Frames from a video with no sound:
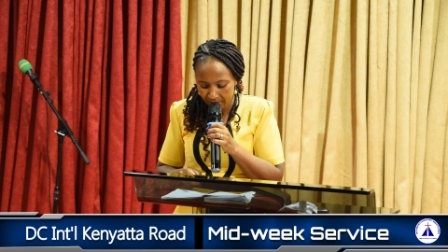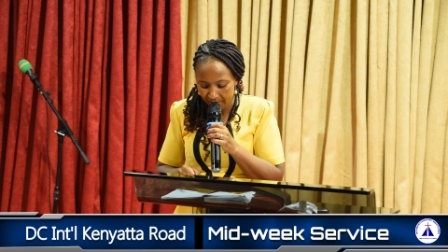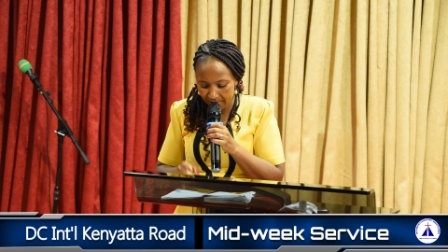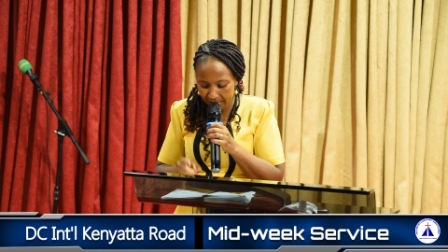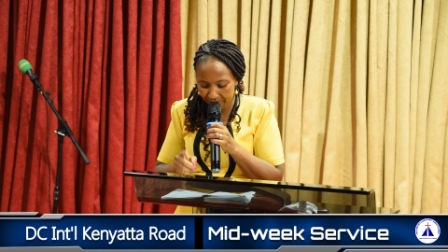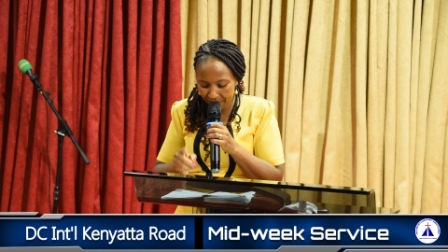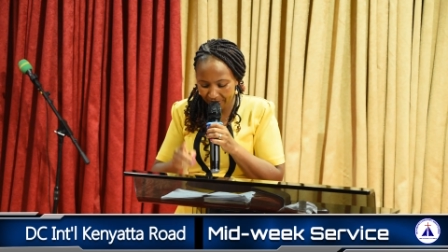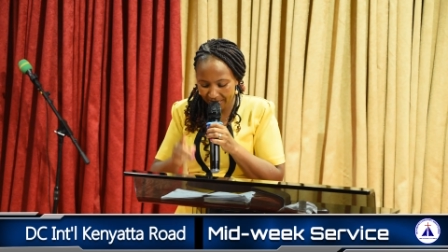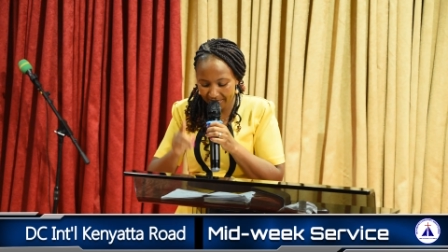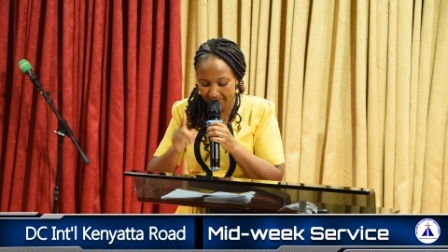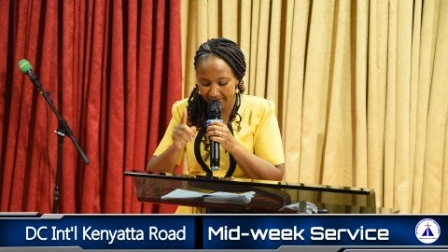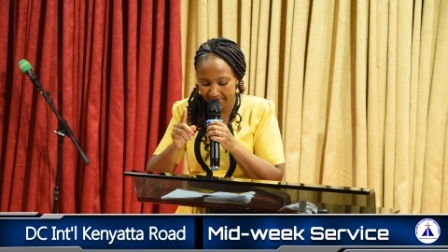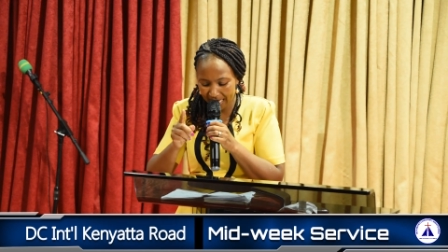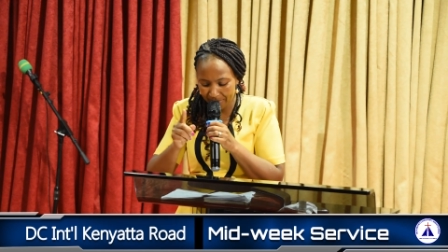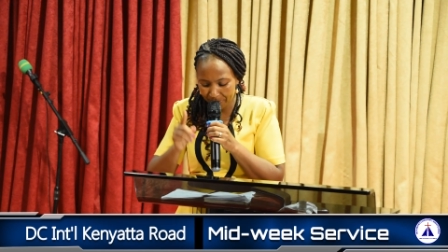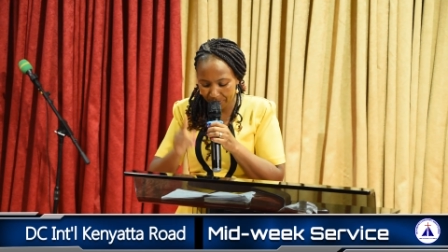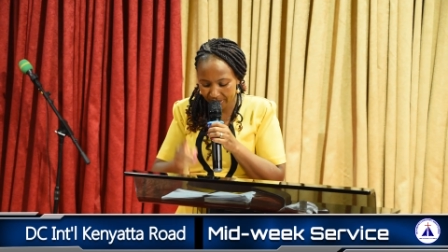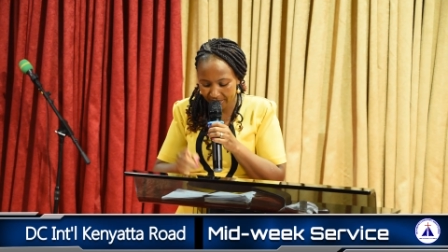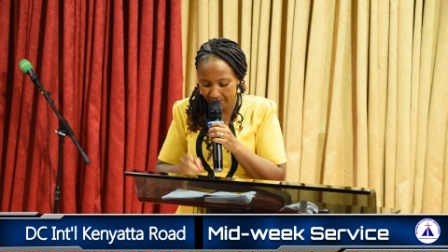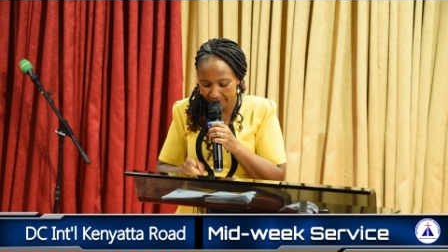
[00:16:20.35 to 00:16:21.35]
Give us
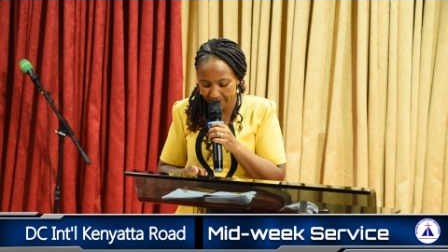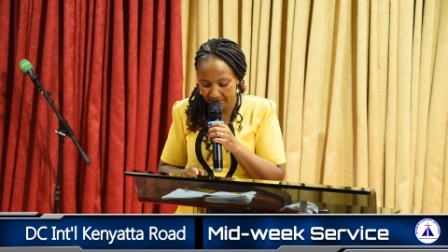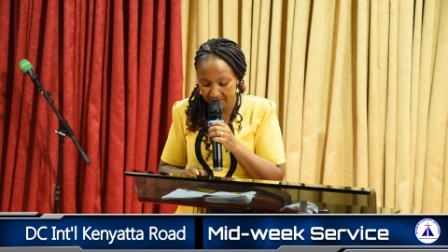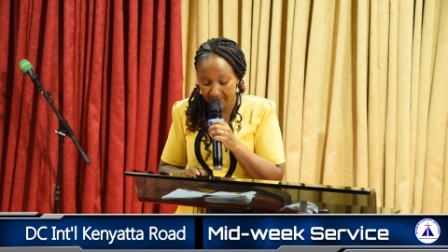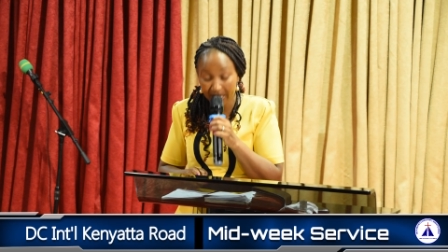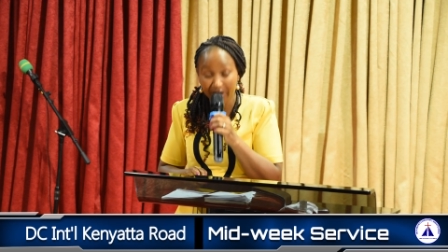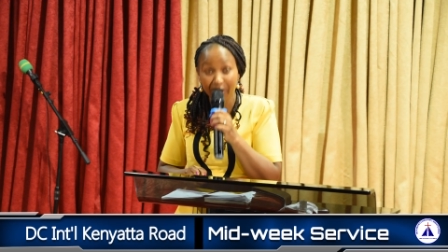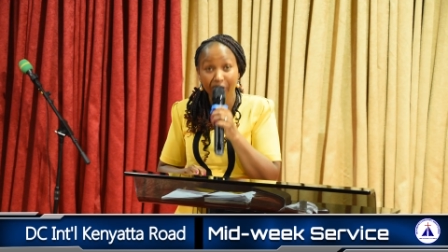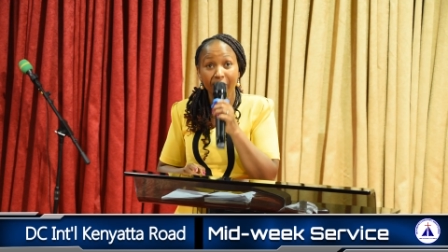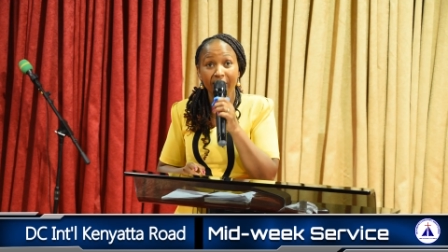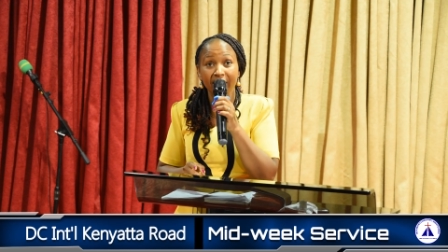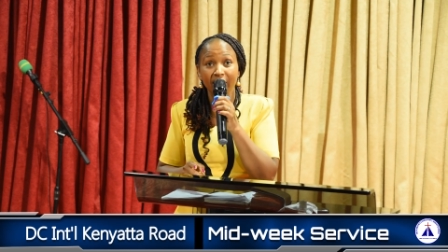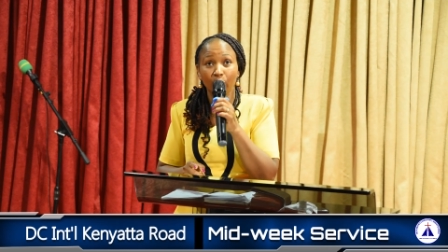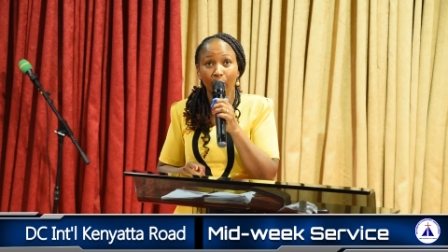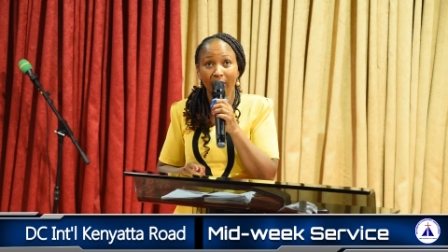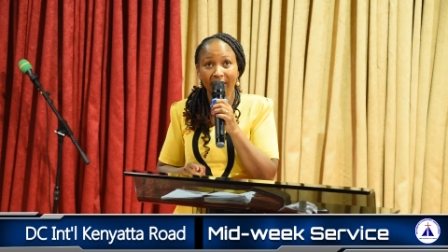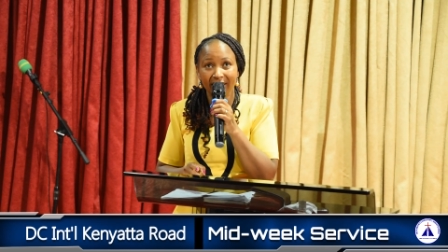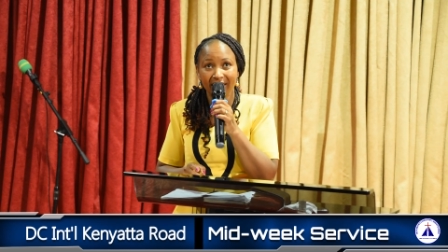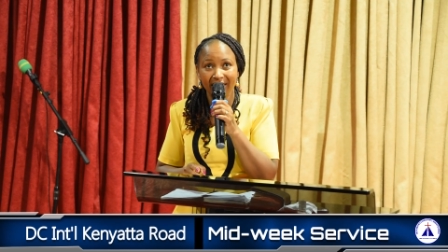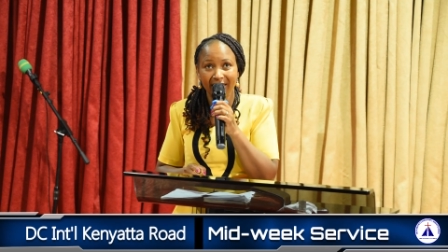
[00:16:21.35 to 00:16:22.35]
Psalm 73
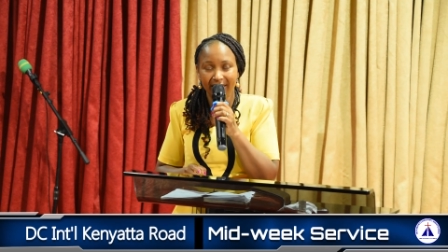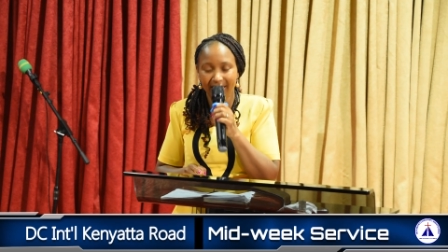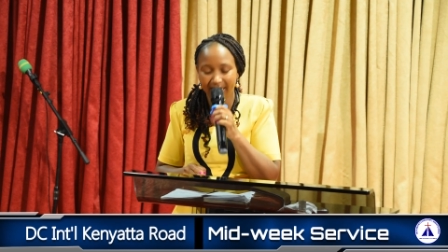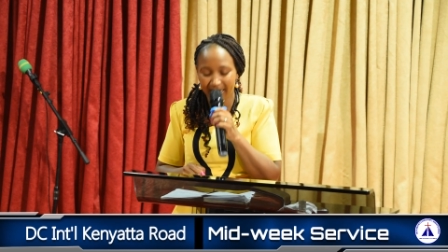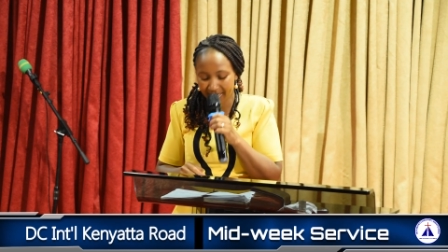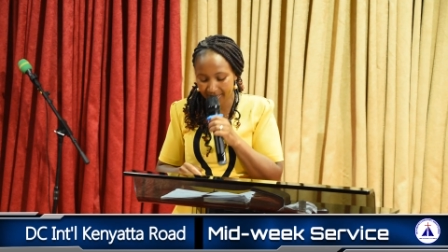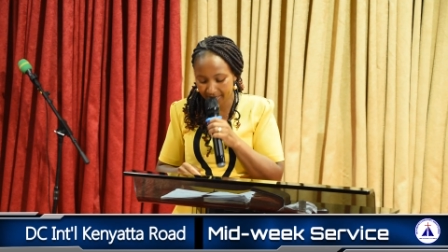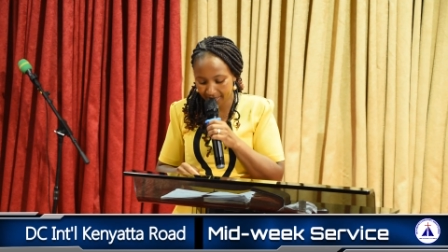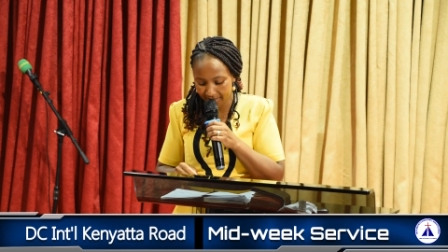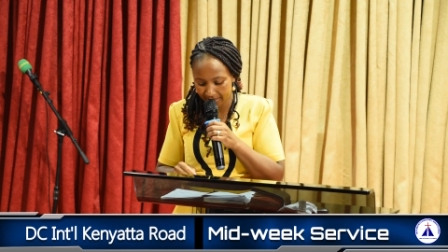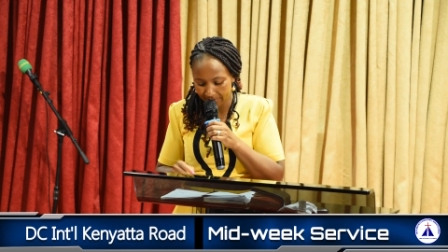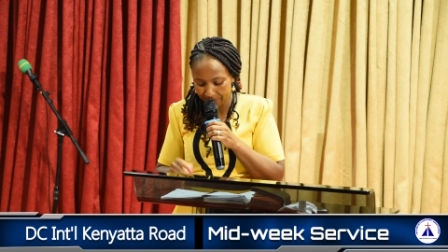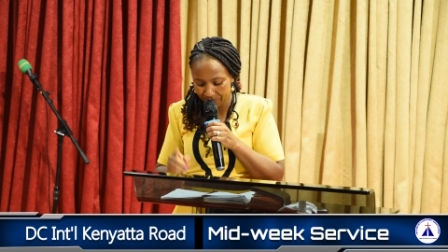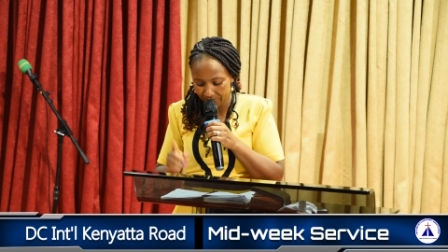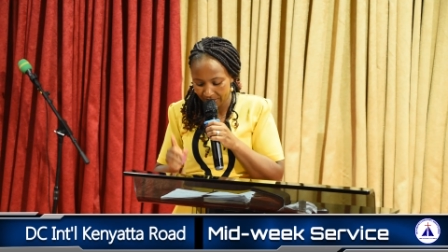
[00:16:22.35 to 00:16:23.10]
26.